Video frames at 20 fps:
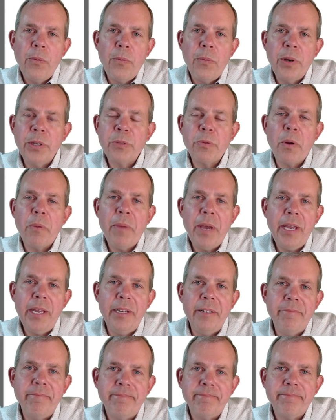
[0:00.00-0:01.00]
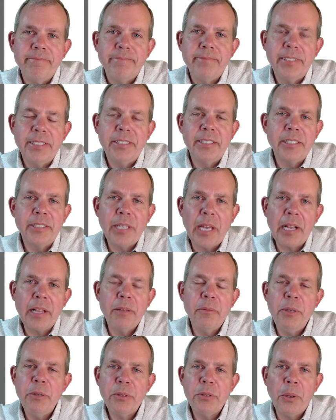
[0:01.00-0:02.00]
here's what we made. This is
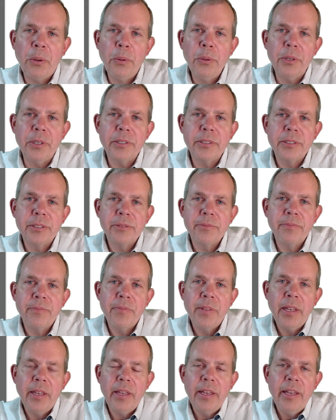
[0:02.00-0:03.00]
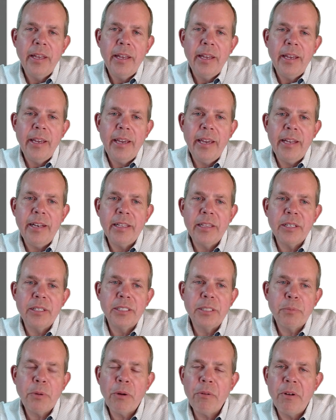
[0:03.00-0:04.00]
exactly what you told us. And at
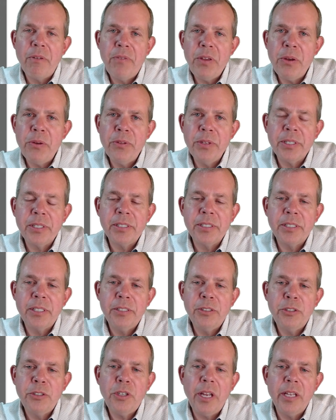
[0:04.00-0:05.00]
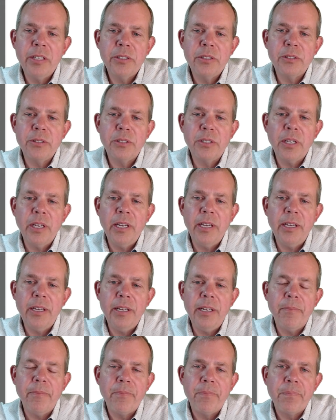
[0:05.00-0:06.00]
the sprint review, this is his chance to
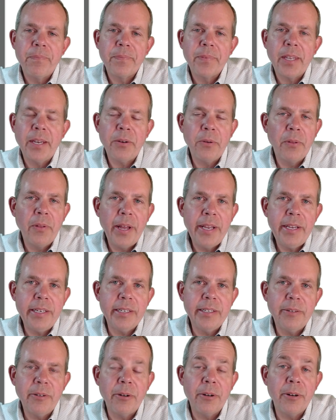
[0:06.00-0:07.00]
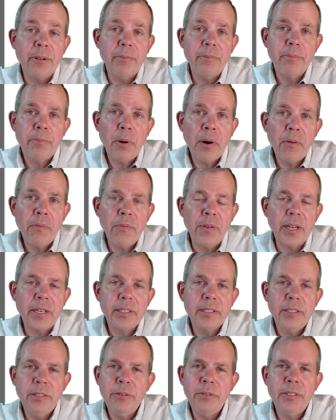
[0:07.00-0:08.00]
say, I don't like it, or
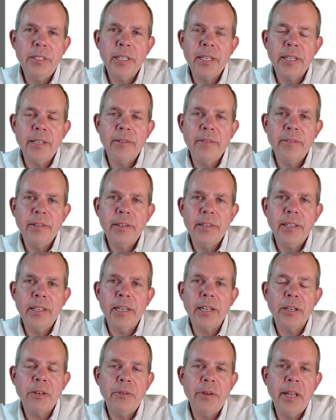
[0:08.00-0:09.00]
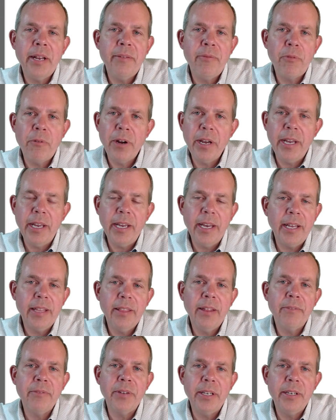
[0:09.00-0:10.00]
perfect, you did it in a creative way, I
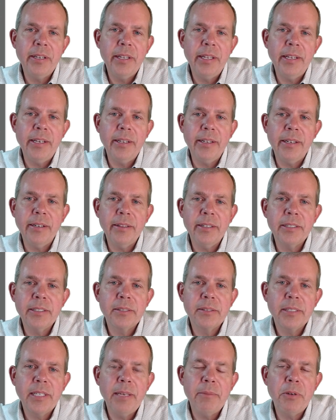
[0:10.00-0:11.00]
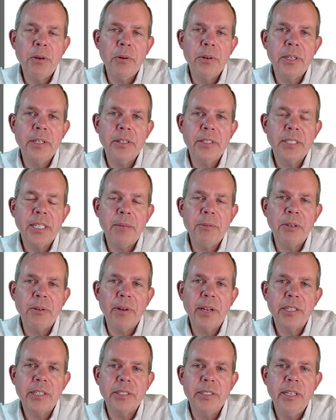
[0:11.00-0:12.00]
love it, and let's keep going in the same
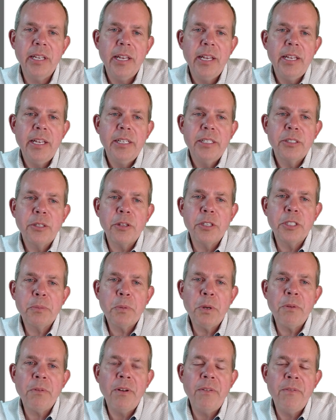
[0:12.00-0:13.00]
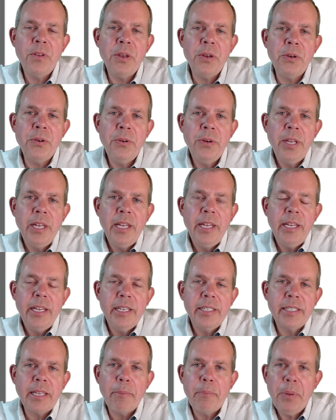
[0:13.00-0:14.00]
direction. So the sprint review
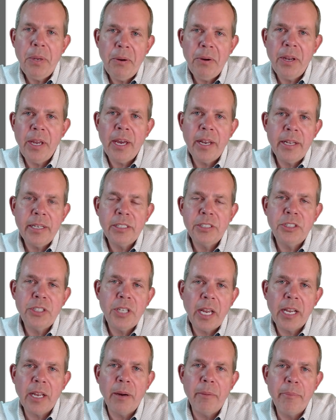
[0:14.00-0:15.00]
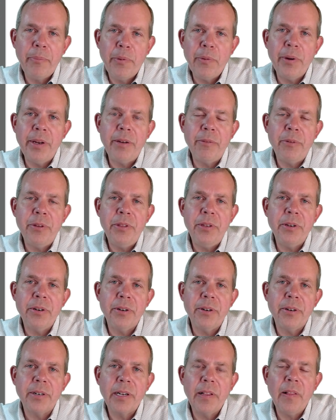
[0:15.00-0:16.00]
is that periodic checkup point with
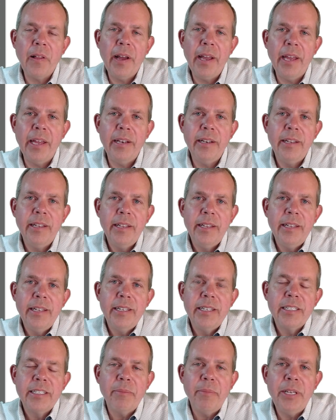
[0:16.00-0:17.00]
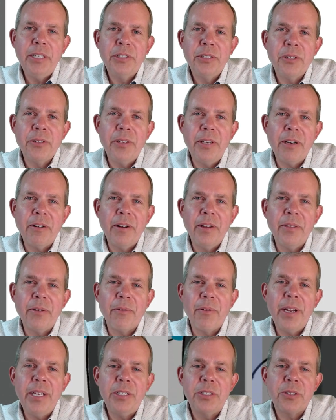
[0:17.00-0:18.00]
your client to make sure that you're on the
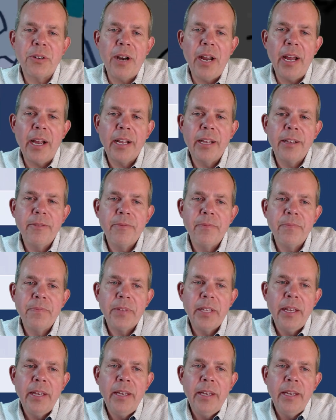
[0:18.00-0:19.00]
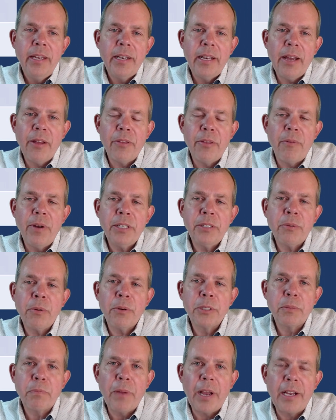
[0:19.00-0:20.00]
right track. Now the
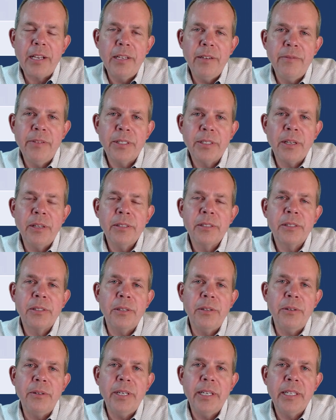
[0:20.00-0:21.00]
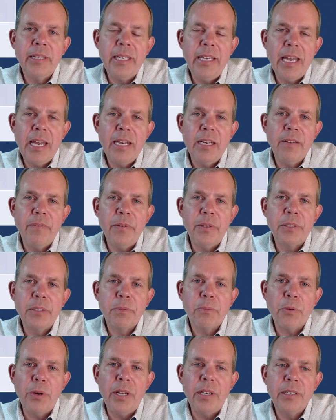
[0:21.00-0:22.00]
retrospective is also at the end of the
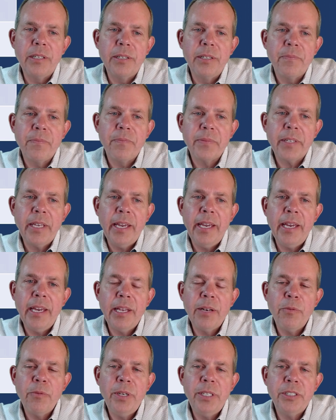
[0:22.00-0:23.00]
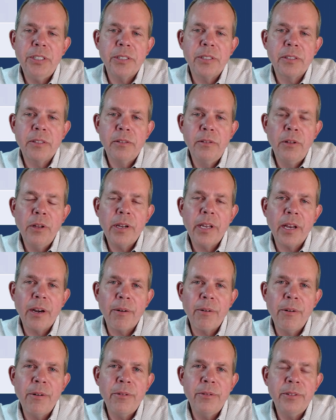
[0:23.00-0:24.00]
sprint, and we just look at
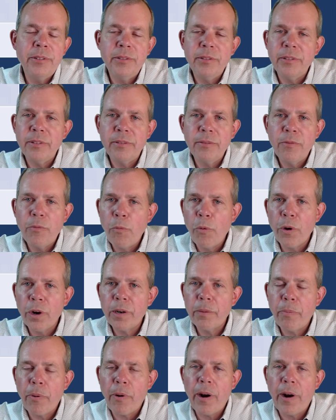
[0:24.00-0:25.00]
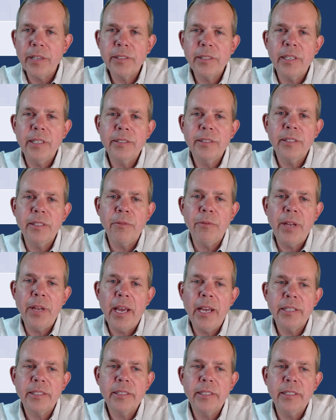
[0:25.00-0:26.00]
our own work process and we
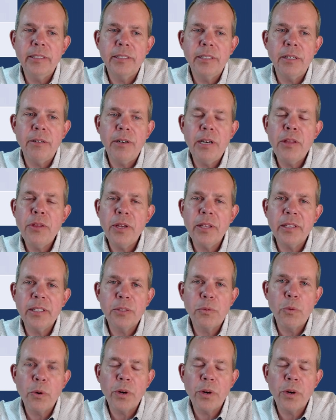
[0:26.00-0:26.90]
ask, is there anything that's